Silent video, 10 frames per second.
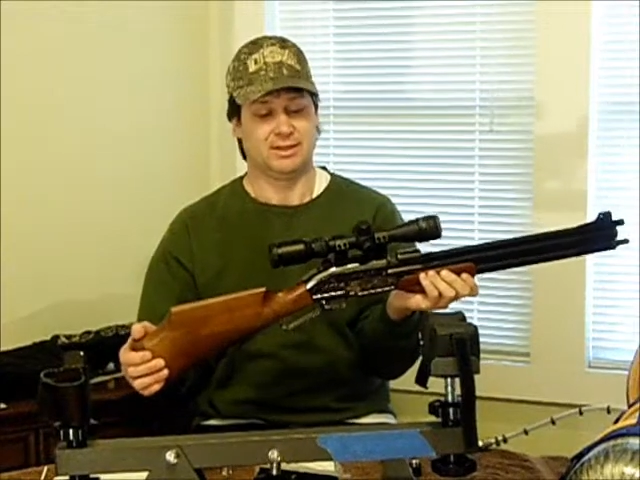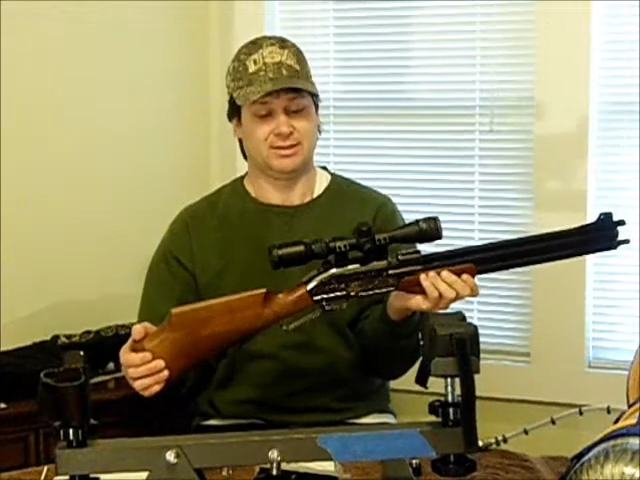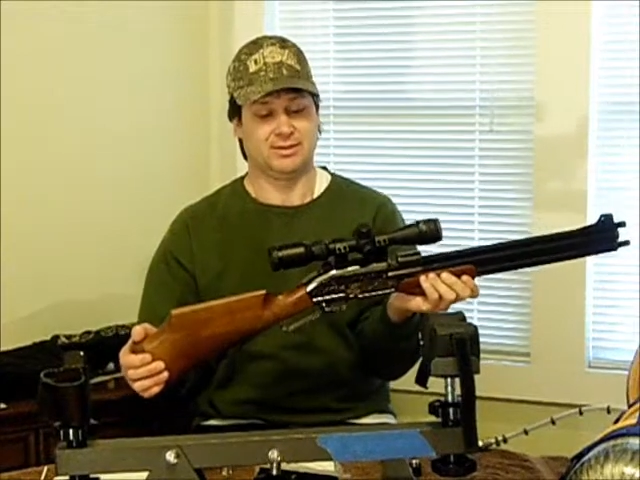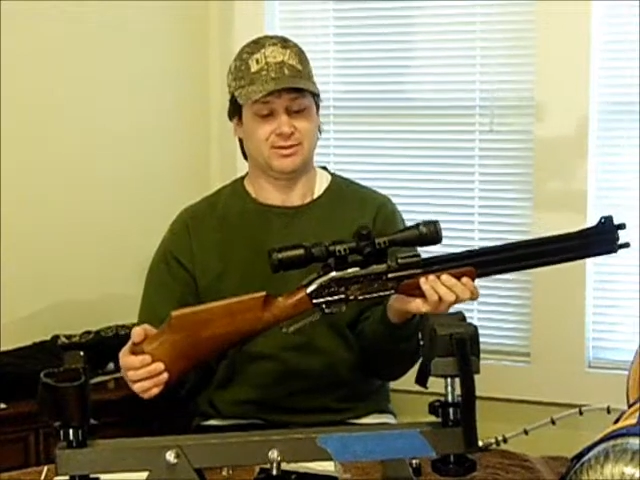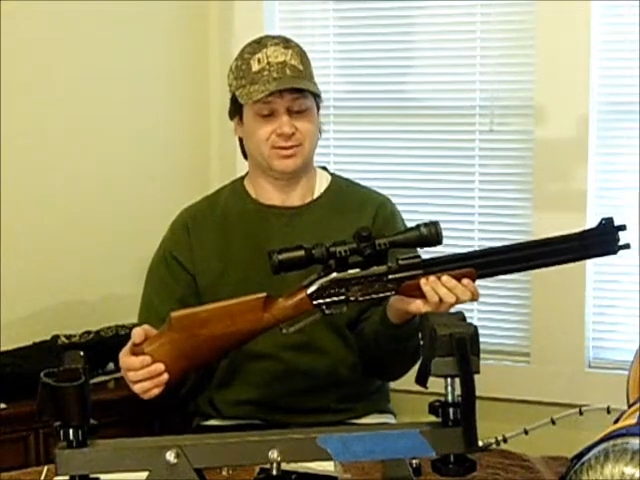
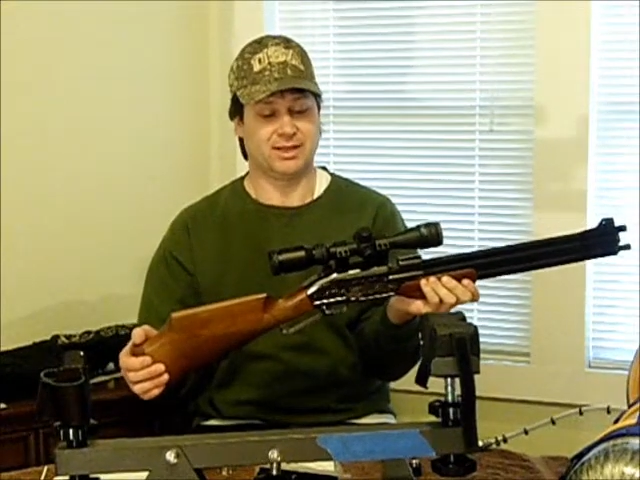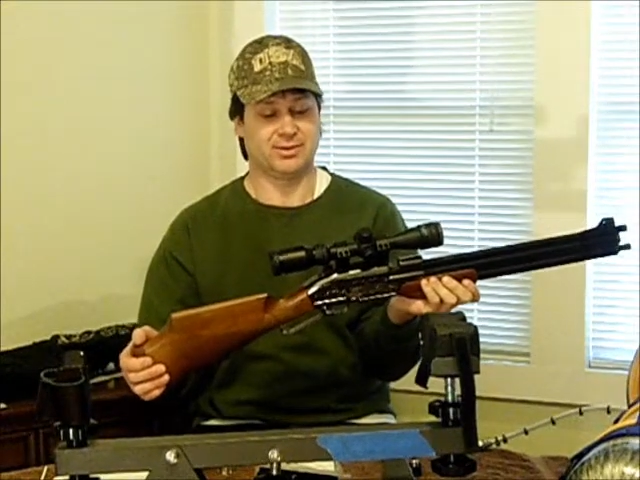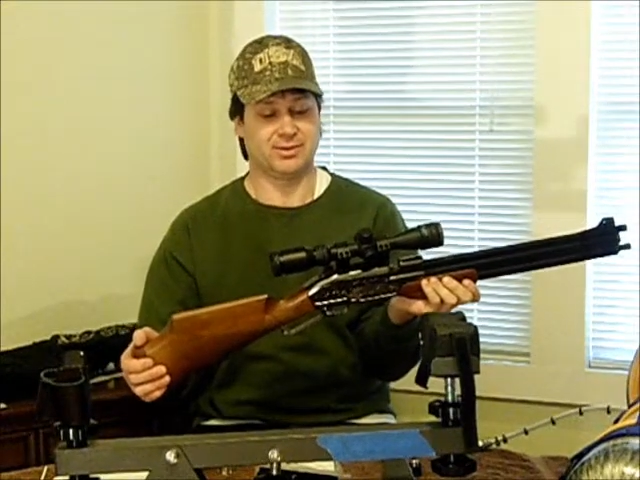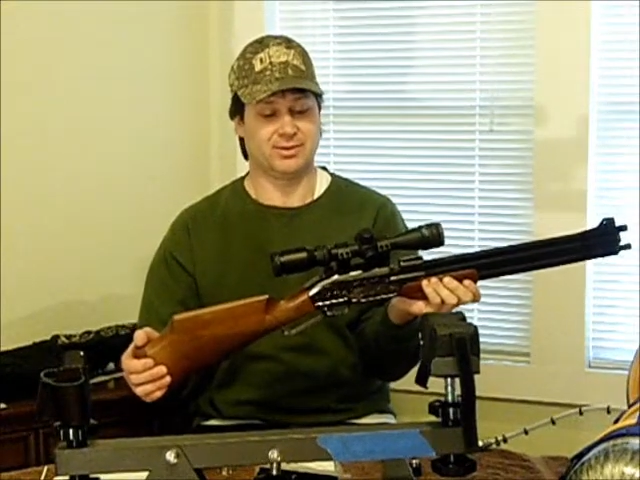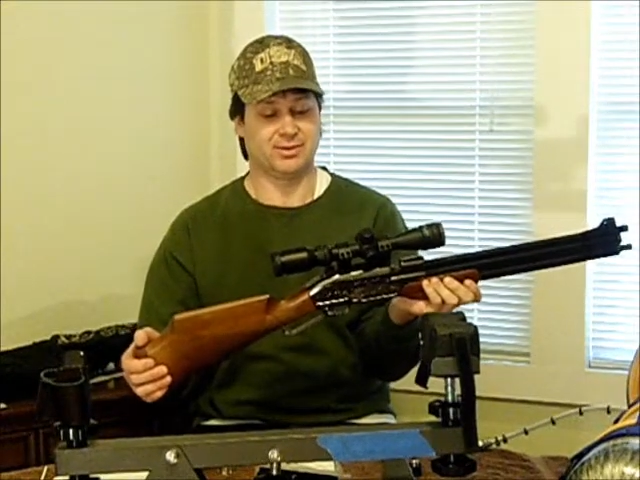So when I
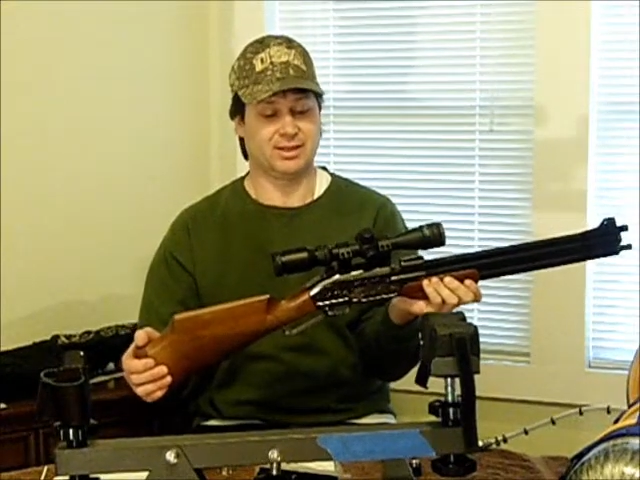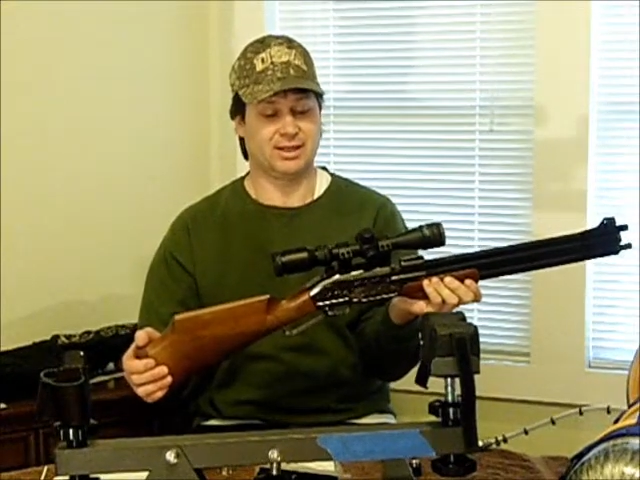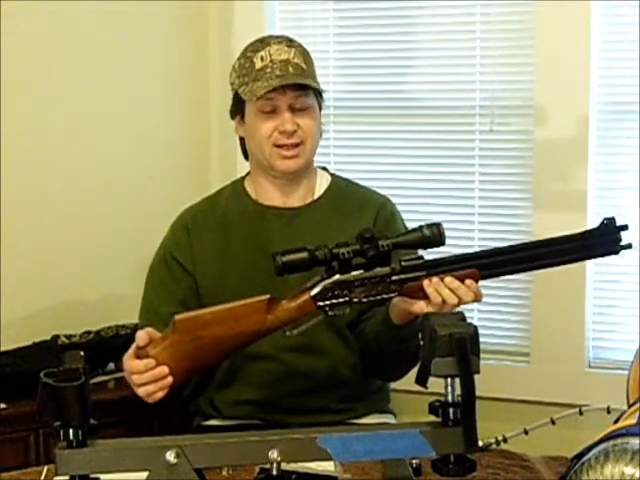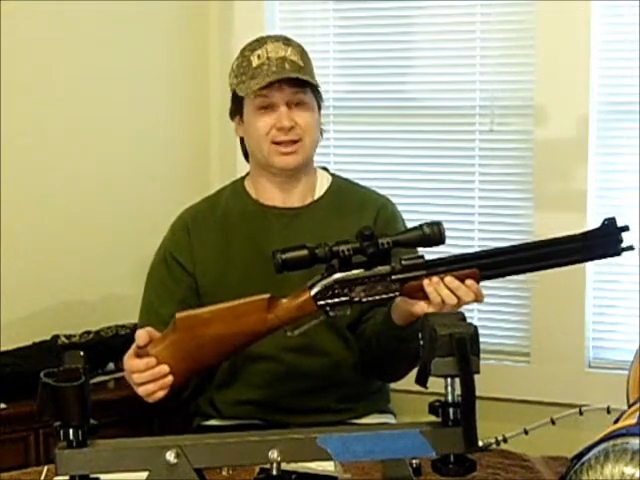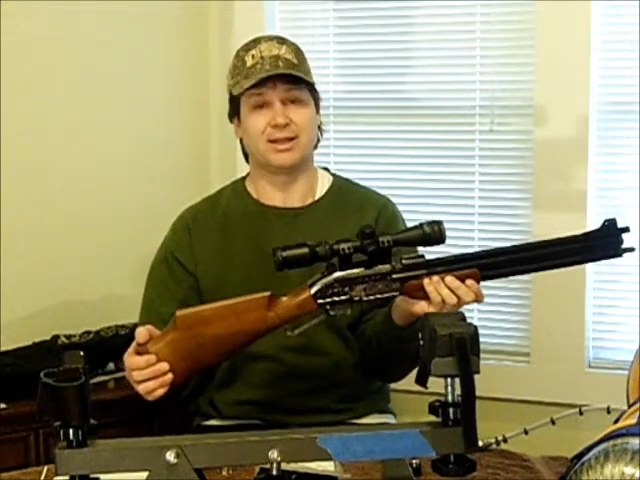shoulder the
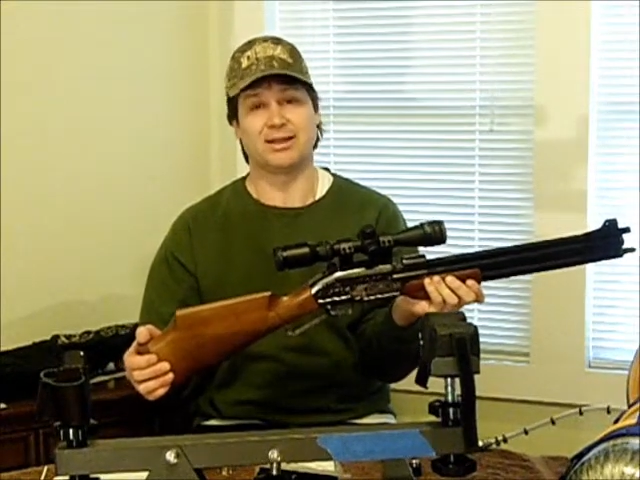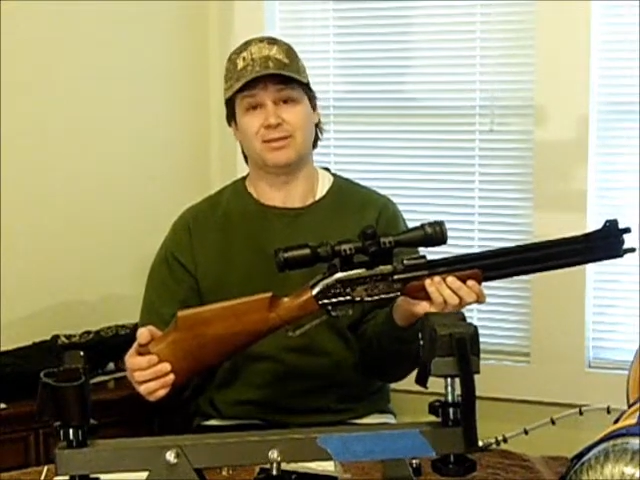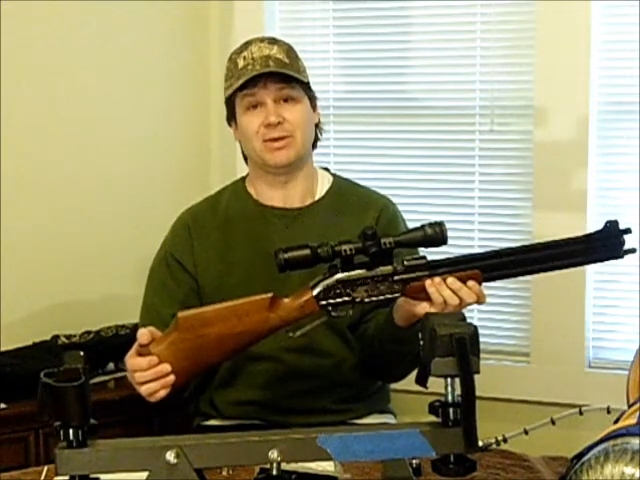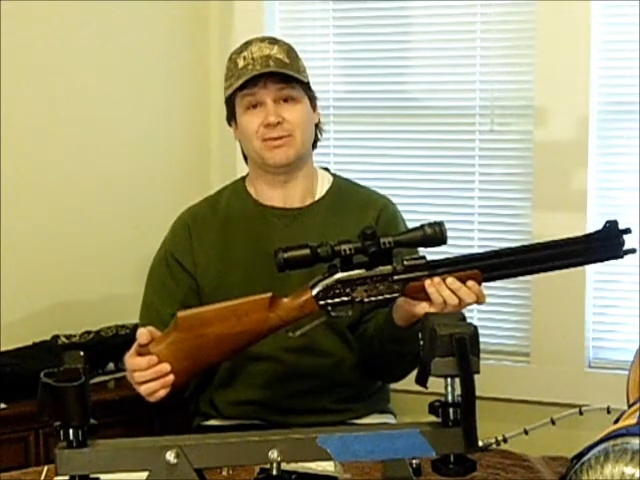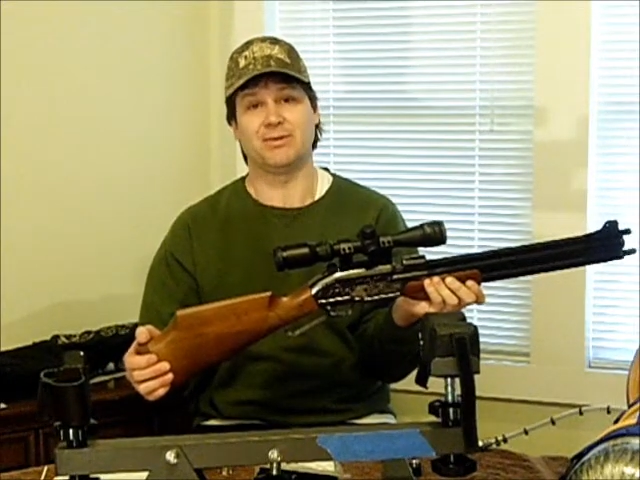gun, I like to
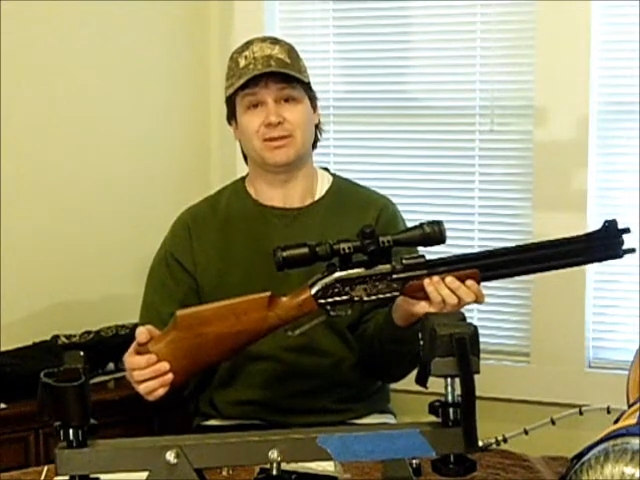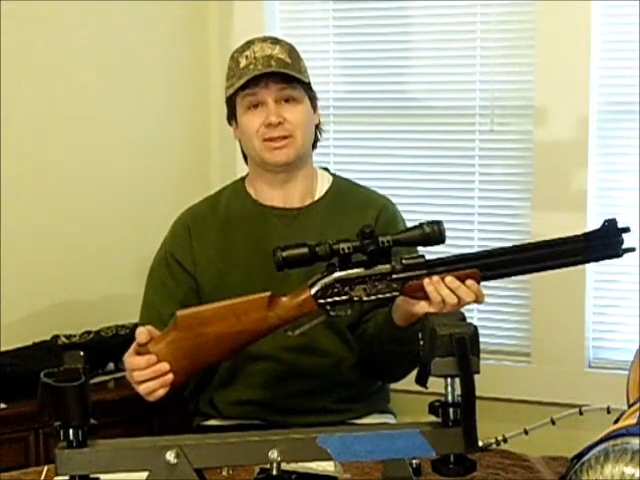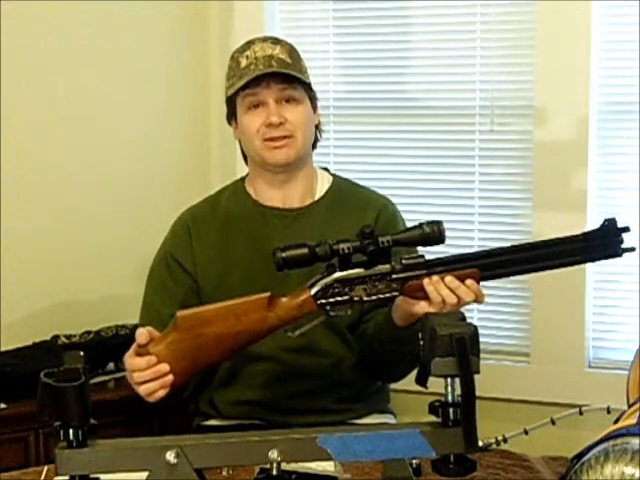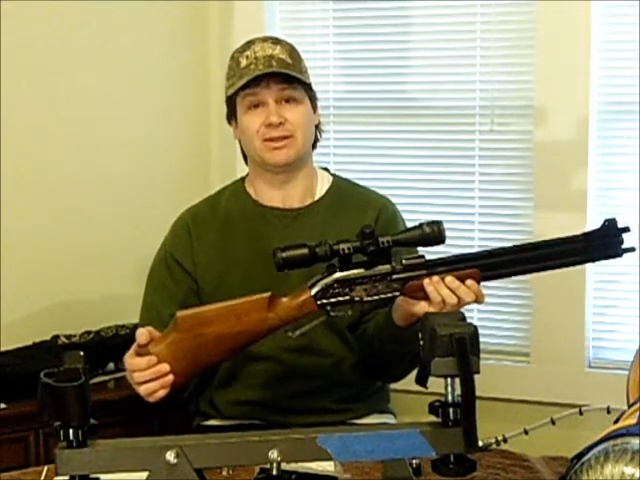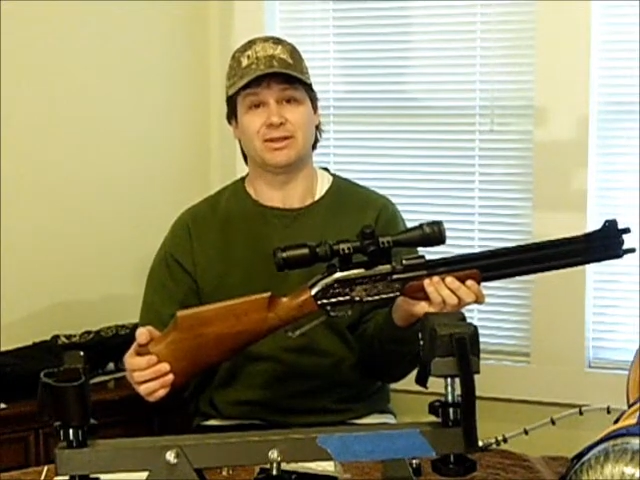be able to look
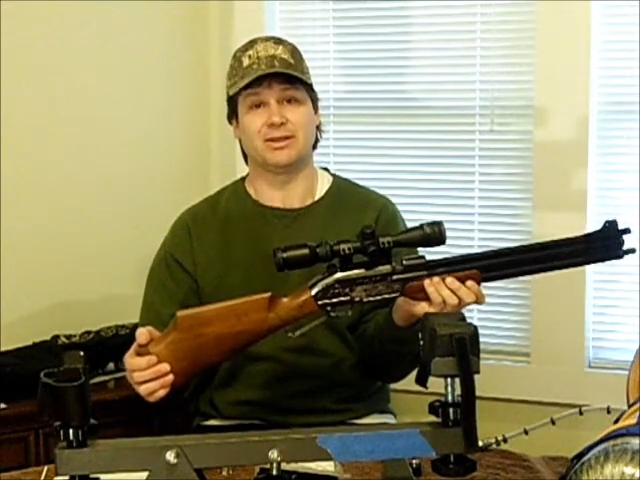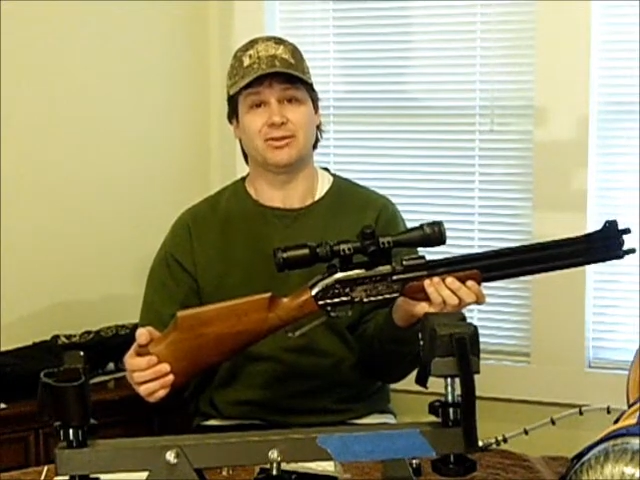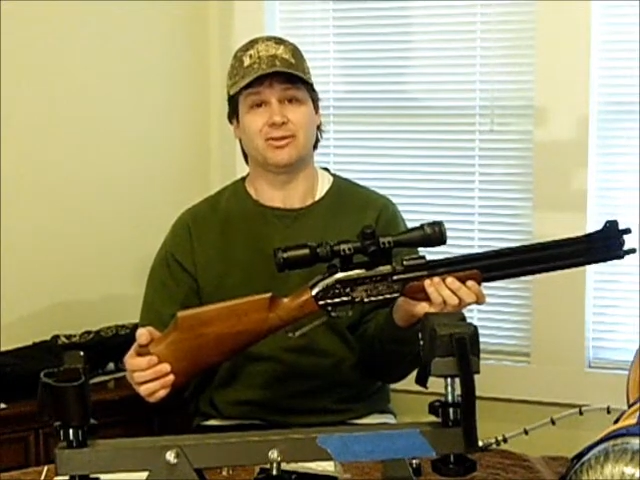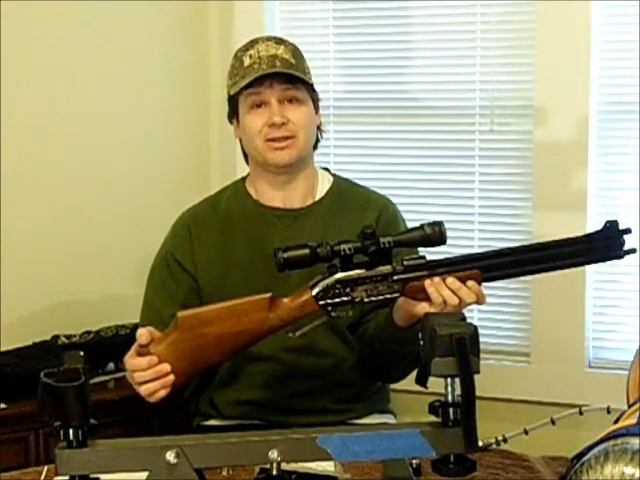straight through.